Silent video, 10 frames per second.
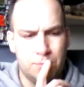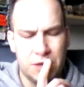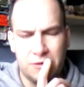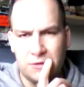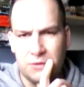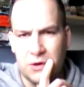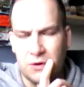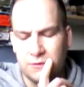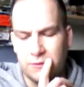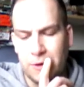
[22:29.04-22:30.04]
doing the
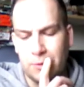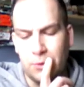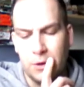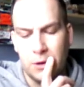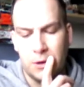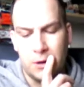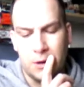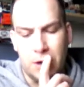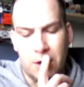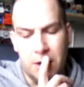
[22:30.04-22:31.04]
odd few
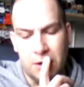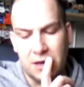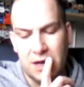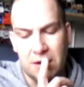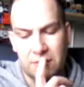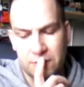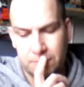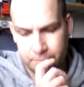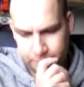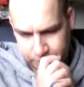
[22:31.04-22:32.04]
kits,
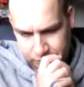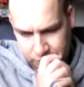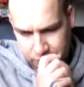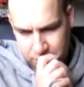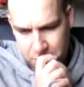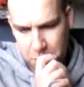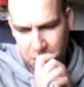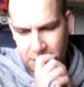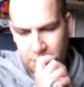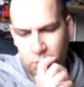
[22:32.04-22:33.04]

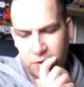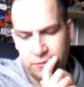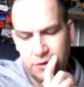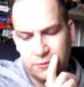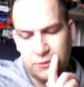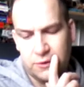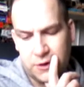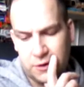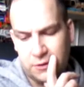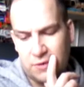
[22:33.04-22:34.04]
and one of which was
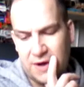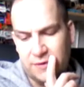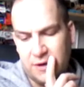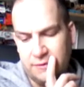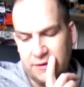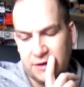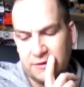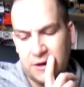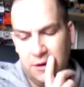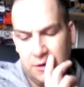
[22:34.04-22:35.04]
the Revell
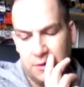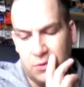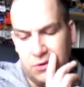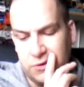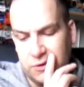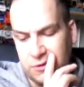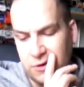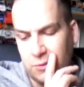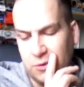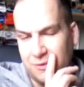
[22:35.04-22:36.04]
Victor, which is
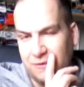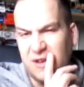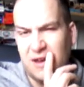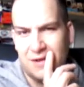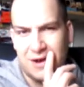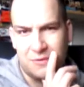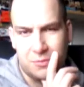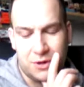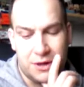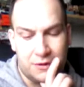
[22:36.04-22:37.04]
one of my favourite ever
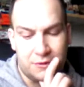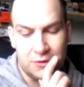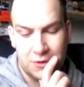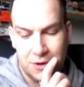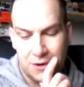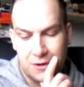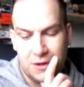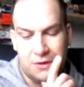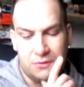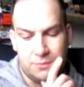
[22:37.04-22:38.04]
planes.
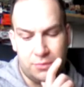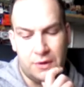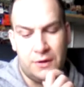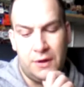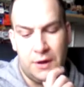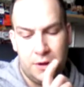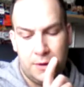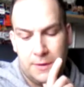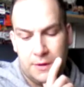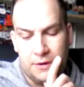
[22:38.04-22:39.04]
That was brill.
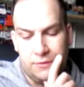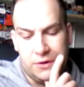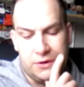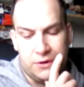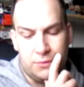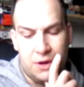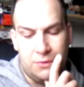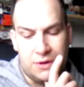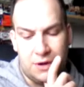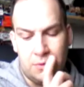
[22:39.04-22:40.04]
He really did well
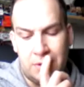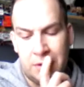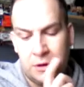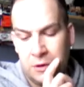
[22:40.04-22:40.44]
with that one.